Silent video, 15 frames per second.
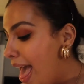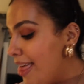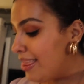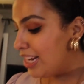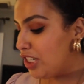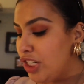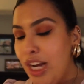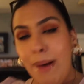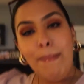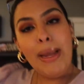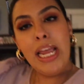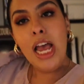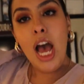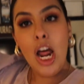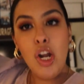And then she got
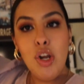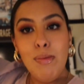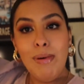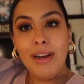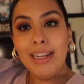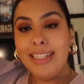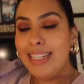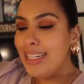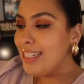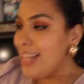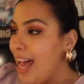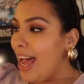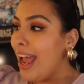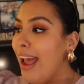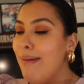me a new book since
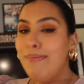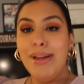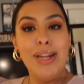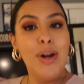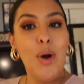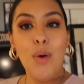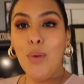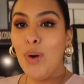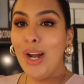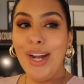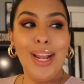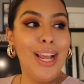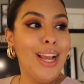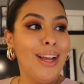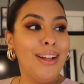I have been
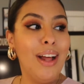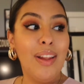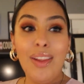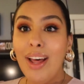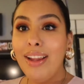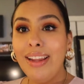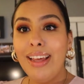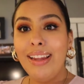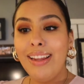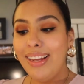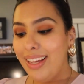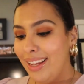reading a lot lately,